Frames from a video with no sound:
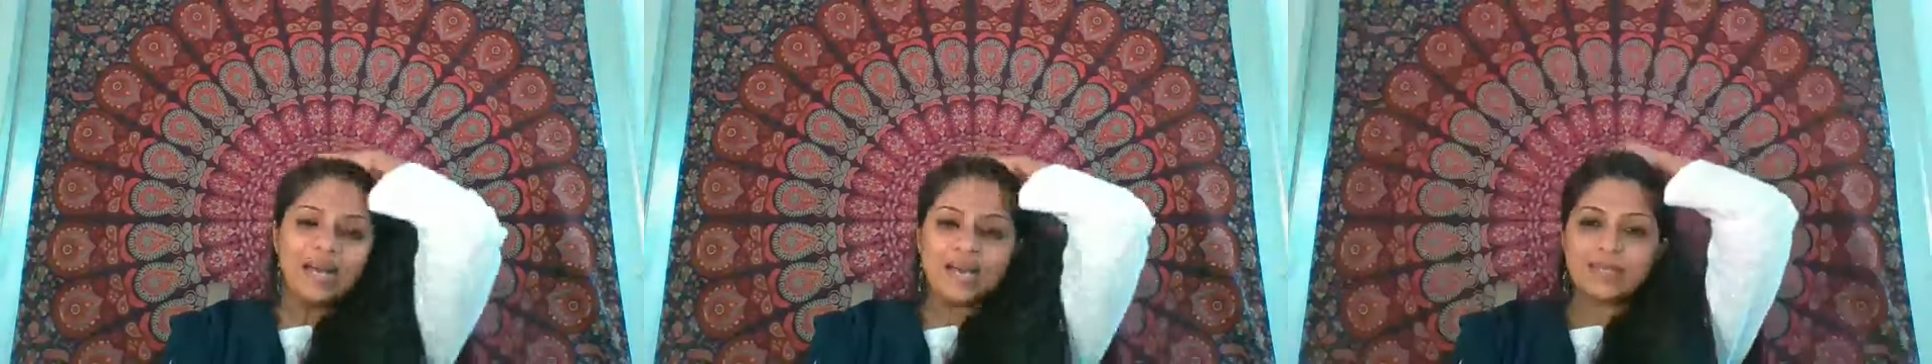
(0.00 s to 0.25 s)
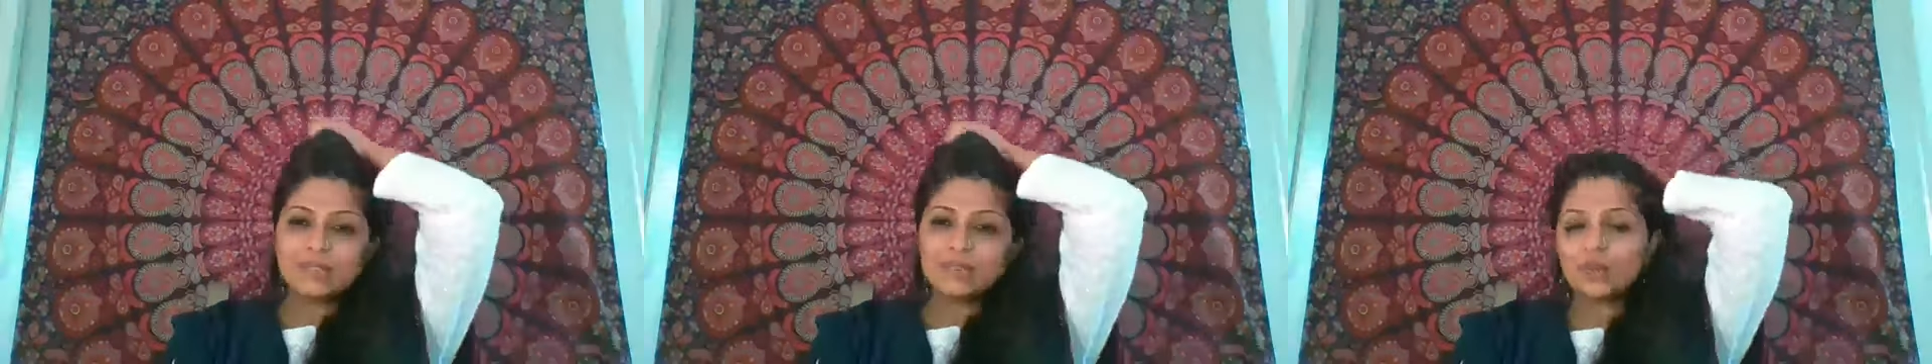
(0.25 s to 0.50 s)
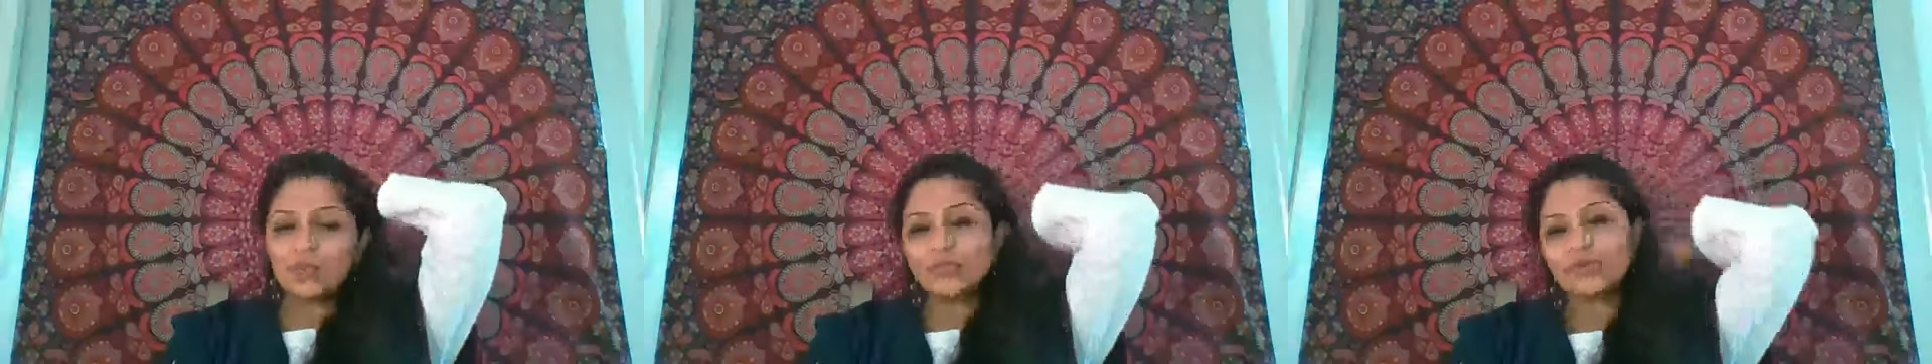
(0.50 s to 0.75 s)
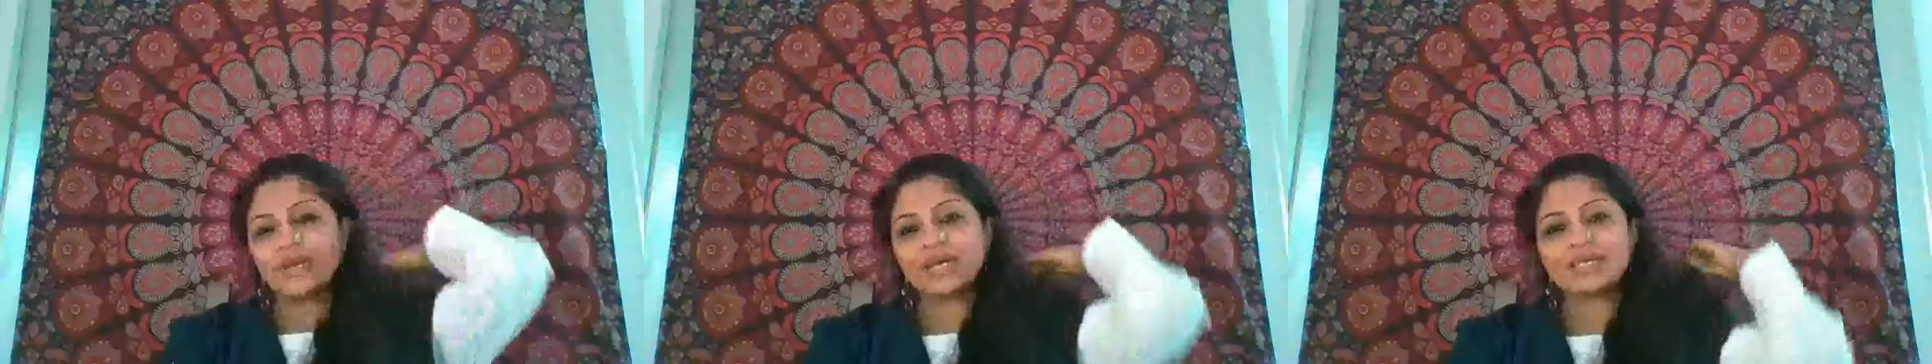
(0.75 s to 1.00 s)
And open
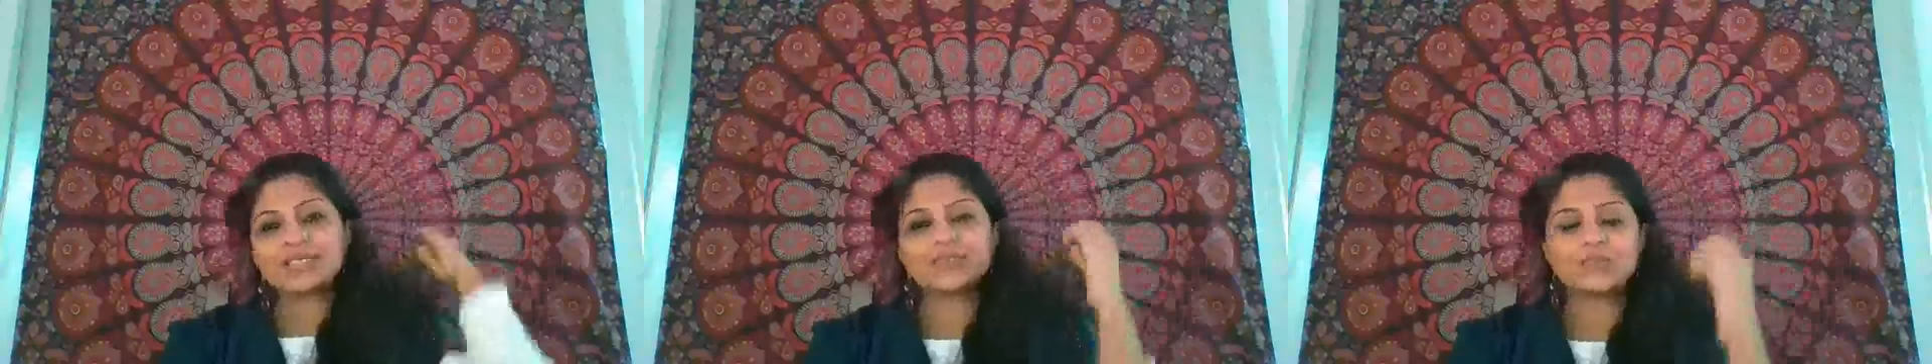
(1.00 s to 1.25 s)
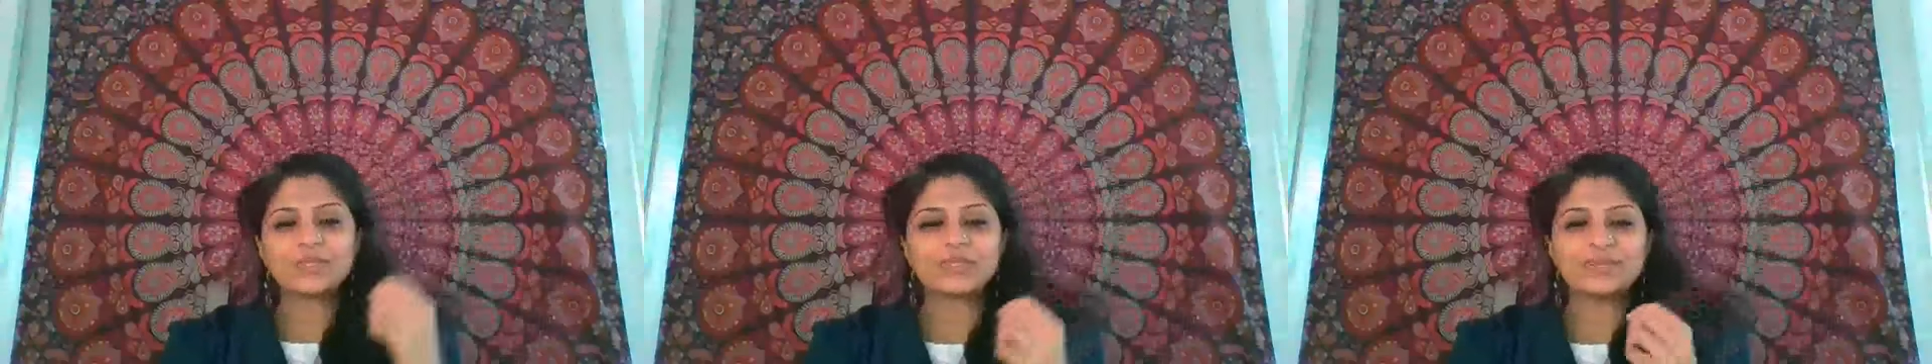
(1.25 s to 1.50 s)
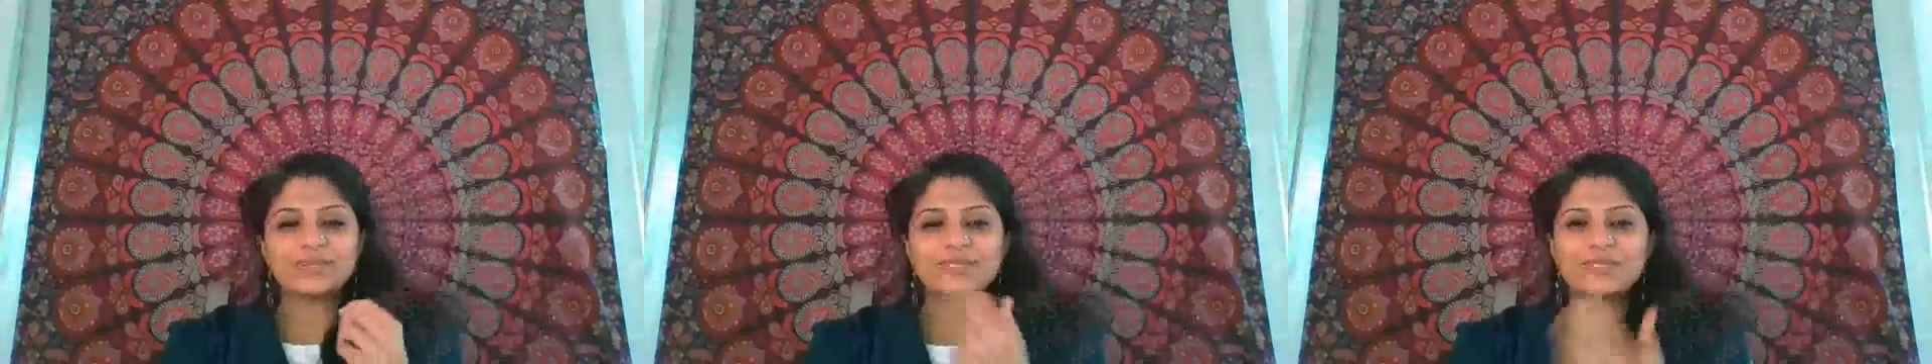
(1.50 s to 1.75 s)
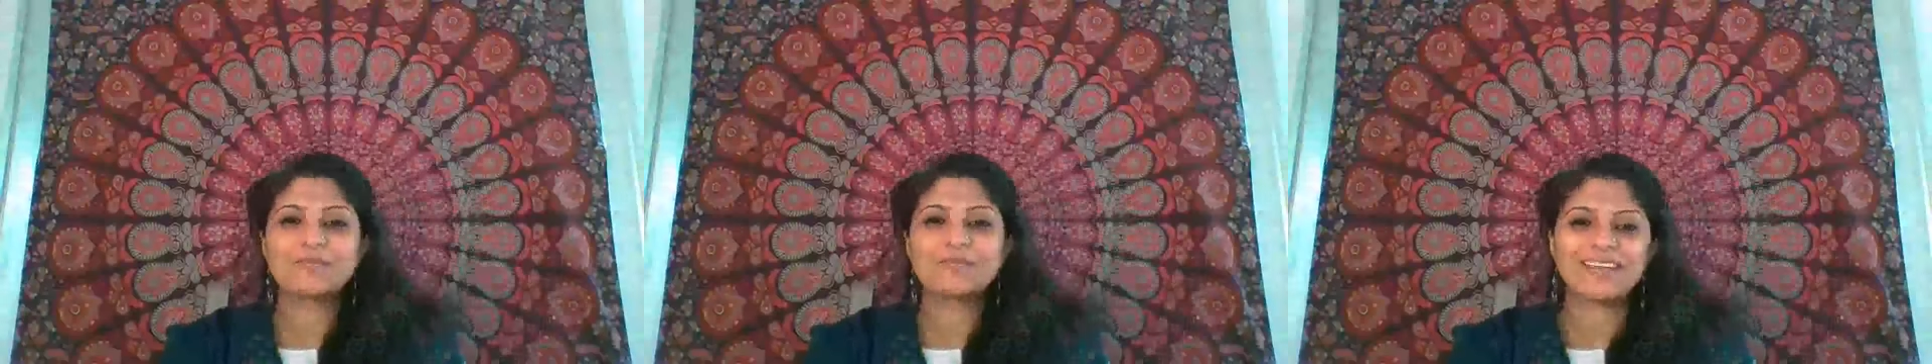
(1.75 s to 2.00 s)
your eyes with a
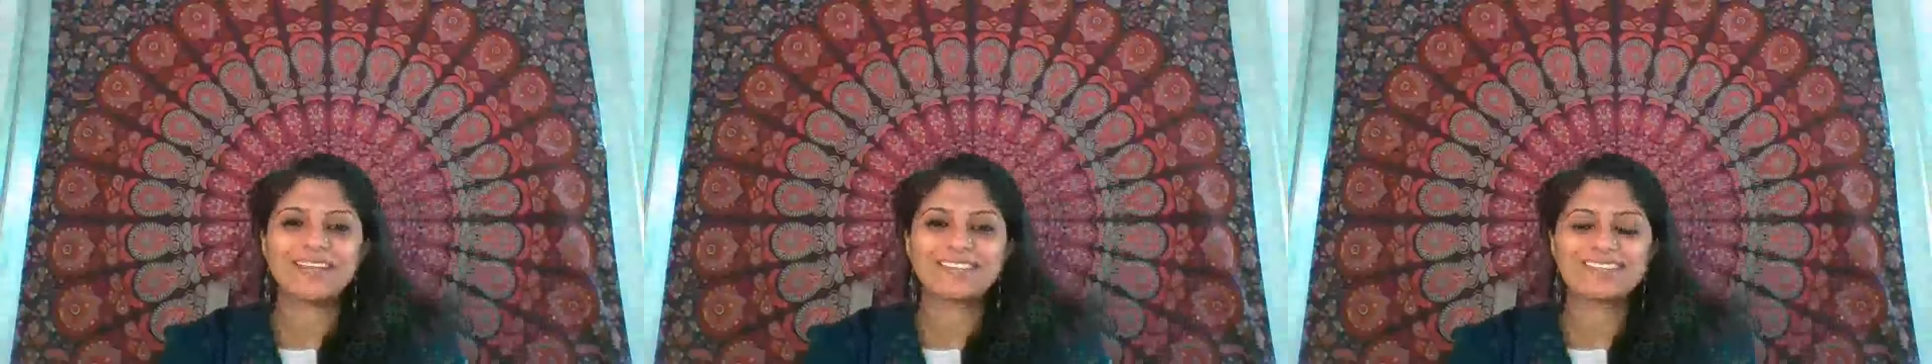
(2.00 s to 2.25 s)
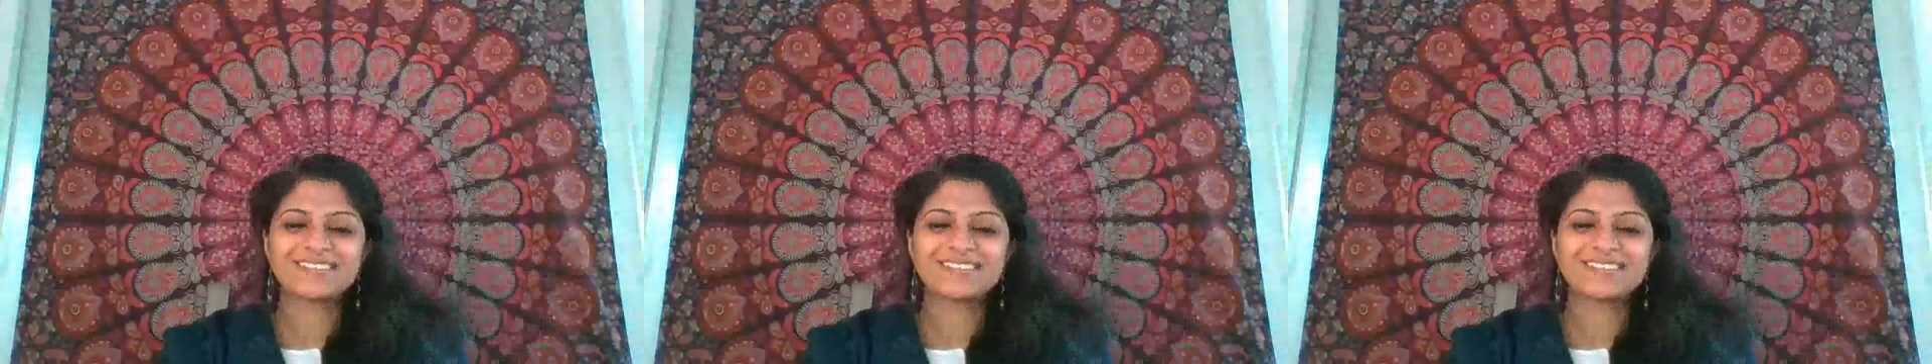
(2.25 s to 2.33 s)
smile.